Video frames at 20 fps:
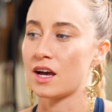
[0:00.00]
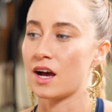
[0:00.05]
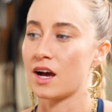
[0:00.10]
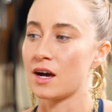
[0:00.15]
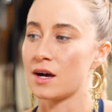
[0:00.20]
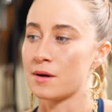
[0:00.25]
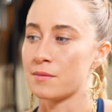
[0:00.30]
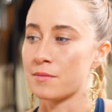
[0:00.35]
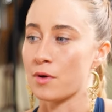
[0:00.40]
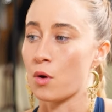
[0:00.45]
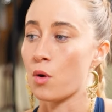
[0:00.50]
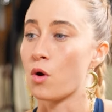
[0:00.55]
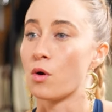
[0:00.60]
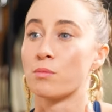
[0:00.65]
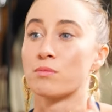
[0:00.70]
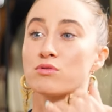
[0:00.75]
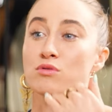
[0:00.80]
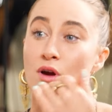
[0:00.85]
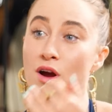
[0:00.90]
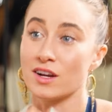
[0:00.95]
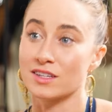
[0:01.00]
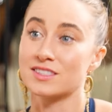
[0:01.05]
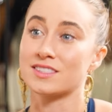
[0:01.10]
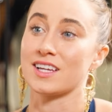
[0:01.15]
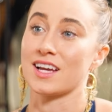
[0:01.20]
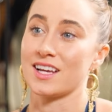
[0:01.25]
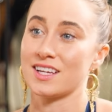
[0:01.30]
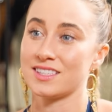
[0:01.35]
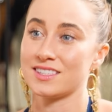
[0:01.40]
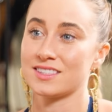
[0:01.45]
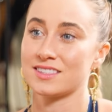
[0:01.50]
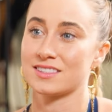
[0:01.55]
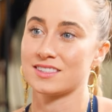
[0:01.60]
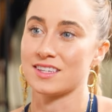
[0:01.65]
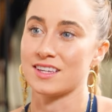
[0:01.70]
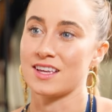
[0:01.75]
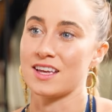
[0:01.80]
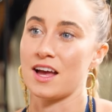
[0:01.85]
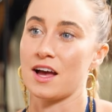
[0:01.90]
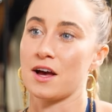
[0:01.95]
um, a whole
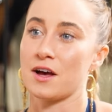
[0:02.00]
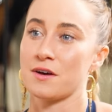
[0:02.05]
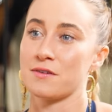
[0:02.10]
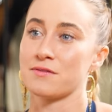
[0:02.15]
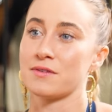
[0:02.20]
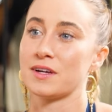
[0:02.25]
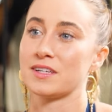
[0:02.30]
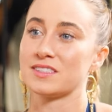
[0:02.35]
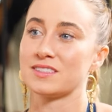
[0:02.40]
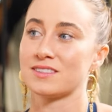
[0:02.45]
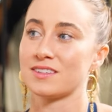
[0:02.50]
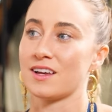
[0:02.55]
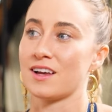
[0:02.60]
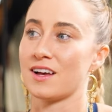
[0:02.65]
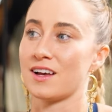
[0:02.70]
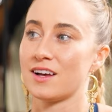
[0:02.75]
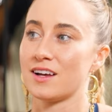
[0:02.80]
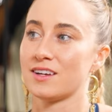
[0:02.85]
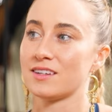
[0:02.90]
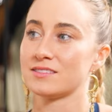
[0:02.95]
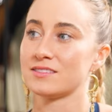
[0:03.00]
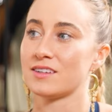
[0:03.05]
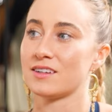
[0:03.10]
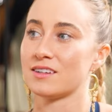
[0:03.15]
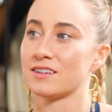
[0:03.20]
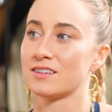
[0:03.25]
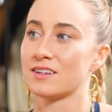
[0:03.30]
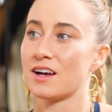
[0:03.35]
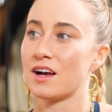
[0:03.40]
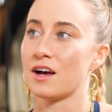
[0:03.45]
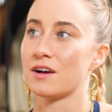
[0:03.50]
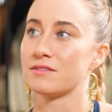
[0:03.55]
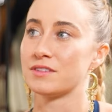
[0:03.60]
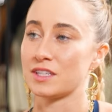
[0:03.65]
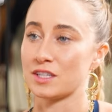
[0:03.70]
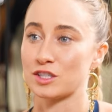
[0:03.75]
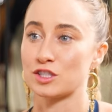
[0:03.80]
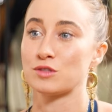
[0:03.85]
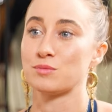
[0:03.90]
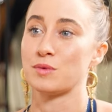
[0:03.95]
process of a, of
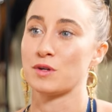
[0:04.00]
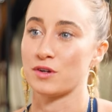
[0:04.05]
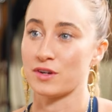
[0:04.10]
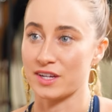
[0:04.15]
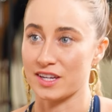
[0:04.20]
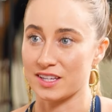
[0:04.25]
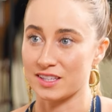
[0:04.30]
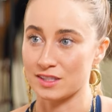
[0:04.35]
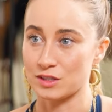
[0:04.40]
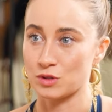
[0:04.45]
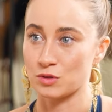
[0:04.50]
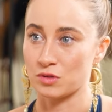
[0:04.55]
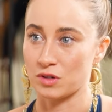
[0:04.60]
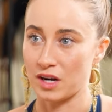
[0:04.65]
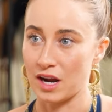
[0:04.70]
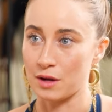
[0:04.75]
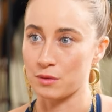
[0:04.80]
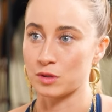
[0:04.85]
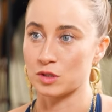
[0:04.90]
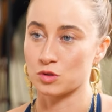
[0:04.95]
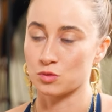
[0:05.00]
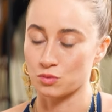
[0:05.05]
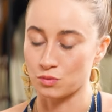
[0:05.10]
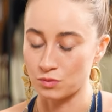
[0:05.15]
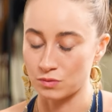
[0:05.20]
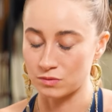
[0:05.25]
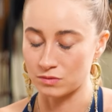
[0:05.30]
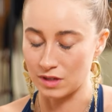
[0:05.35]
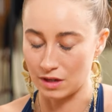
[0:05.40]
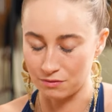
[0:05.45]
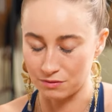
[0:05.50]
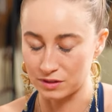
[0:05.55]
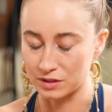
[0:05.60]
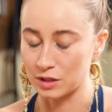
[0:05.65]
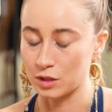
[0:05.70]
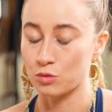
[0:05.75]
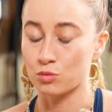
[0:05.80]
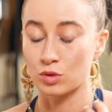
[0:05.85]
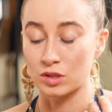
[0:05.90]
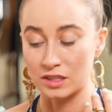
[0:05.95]
an experience where I was
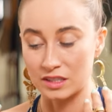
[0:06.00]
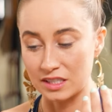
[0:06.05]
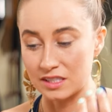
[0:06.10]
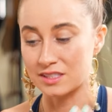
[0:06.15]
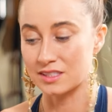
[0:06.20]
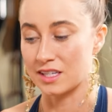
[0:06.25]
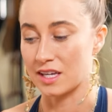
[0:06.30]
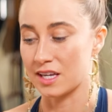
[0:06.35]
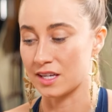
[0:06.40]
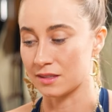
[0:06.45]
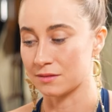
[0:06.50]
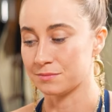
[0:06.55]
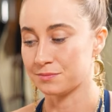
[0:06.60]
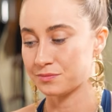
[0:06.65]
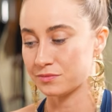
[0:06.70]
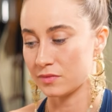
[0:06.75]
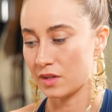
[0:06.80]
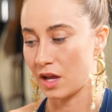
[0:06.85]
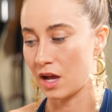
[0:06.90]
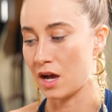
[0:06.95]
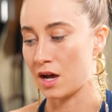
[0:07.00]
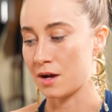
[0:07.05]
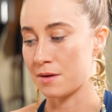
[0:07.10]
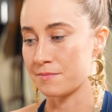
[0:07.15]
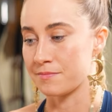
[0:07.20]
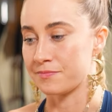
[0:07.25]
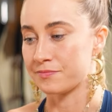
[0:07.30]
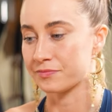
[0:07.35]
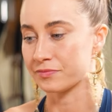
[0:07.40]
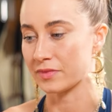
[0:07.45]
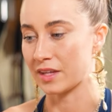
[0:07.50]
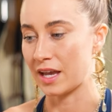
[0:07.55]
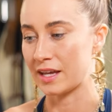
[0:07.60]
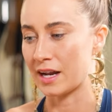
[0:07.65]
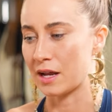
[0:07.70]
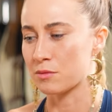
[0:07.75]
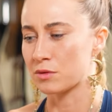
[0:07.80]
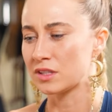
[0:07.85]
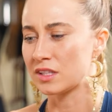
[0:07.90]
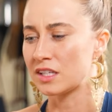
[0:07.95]
definitely releasing, um,
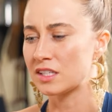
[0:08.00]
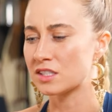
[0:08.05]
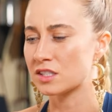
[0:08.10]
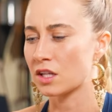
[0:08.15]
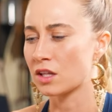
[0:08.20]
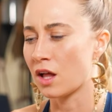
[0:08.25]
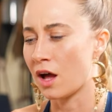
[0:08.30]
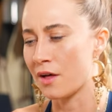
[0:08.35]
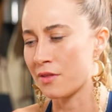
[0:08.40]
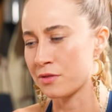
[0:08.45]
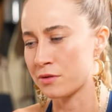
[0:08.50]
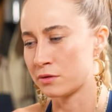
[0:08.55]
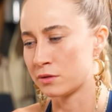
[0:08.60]
and I released a lot